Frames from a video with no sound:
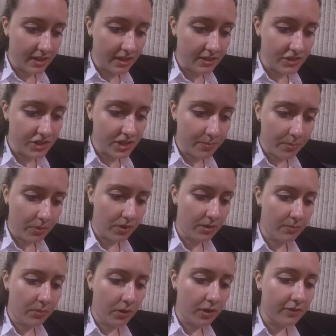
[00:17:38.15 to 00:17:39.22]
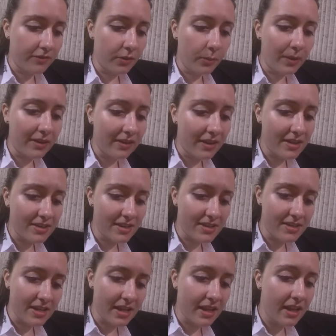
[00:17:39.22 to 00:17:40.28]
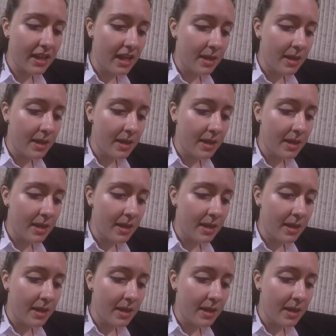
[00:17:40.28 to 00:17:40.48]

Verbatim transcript: on shipboard in port for one lost at sea,